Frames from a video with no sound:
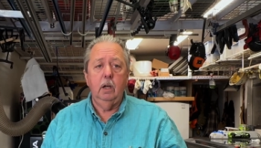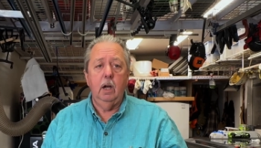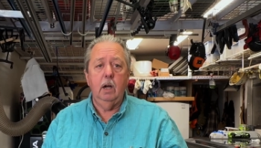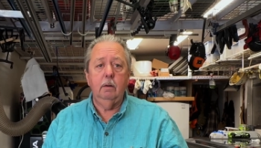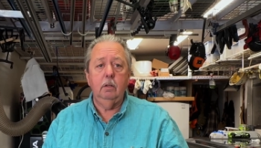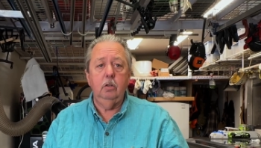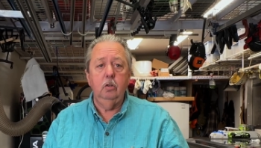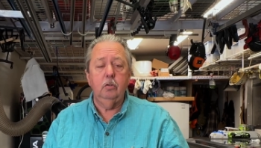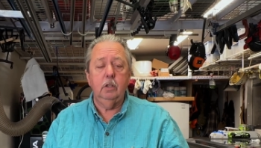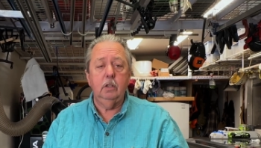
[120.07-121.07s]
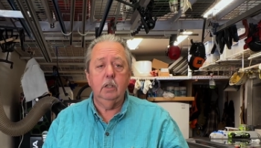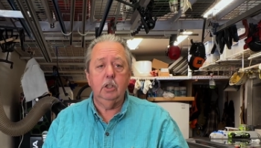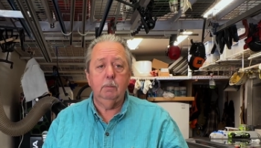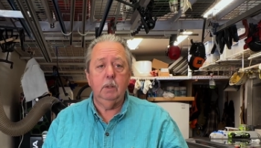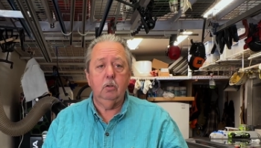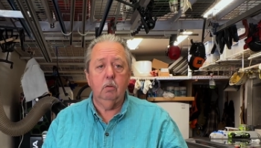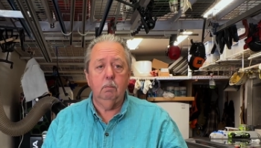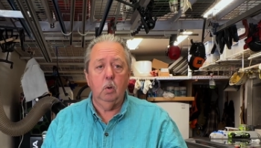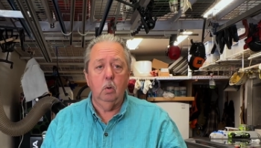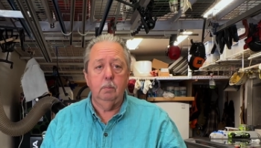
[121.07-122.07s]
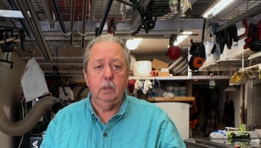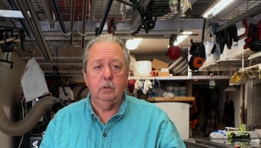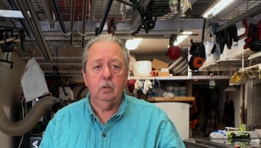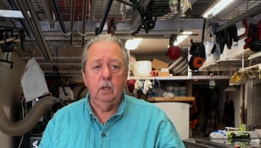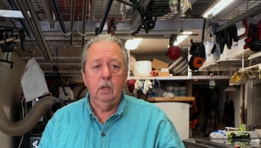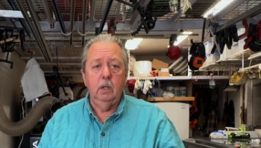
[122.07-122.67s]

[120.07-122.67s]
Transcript: uh, using dish bits and bowl bits.